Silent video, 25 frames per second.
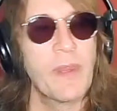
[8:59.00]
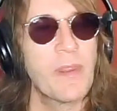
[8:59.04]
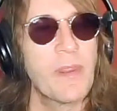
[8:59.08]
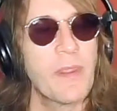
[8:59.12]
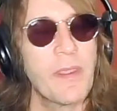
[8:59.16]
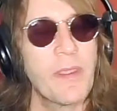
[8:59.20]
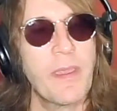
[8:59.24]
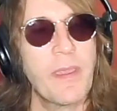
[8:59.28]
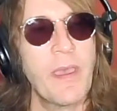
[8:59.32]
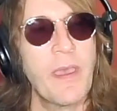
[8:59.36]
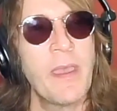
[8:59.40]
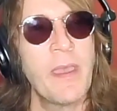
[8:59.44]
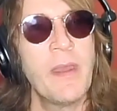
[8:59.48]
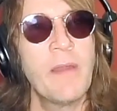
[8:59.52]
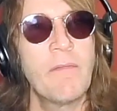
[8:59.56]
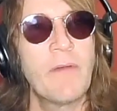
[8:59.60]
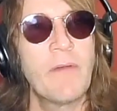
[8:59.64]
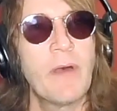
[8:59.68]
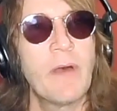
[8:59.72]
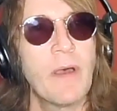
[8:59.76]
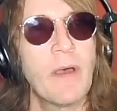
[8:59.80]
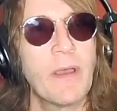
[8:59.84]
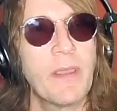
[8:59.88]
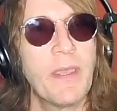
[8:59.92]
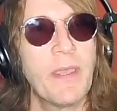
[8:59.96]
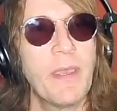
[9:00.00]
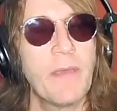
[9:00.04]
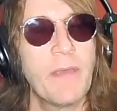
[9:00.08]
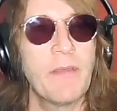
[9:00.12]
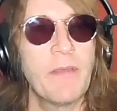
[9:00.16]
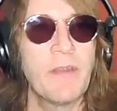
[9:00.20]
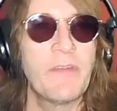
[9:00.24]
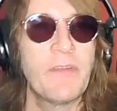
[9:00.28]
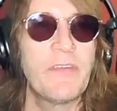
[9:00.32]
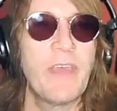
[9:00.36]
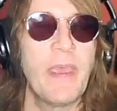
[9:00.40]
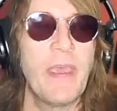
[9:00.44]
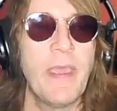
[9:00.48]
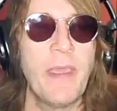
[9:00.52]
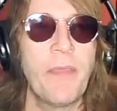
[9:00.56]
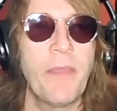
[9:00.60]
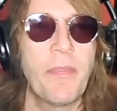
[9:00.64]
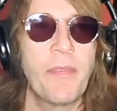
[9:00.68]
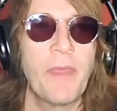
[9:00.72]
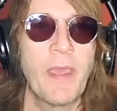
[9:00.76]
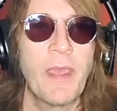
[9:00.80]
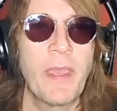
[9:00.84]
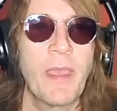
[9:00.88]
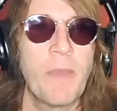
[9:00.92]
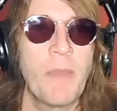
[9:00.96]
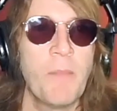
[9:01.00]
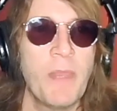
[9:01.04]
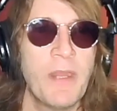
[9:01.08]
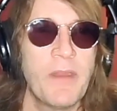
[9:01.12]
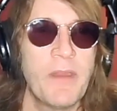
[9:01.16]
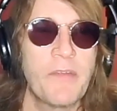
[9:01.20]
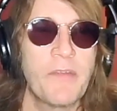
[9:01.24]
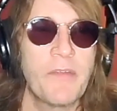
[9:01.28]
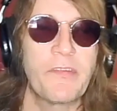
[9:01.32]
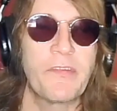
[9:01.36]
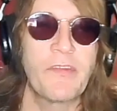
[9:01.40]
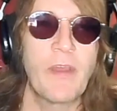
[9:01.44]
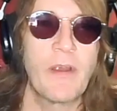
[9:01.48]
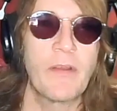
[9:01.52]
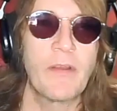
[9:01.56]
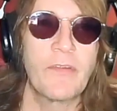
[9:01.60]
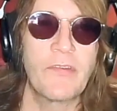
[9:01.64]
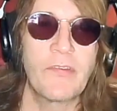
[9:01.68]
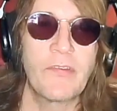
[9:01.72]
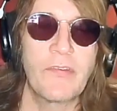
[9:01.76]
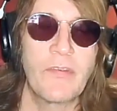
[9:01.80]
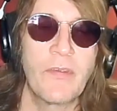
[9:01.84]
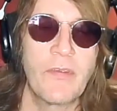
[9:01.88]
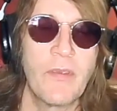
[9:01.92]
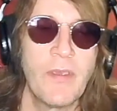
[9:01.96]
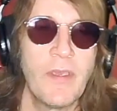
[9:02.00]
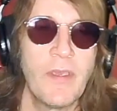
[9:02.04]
kind of a give and take thing. I mean, it starts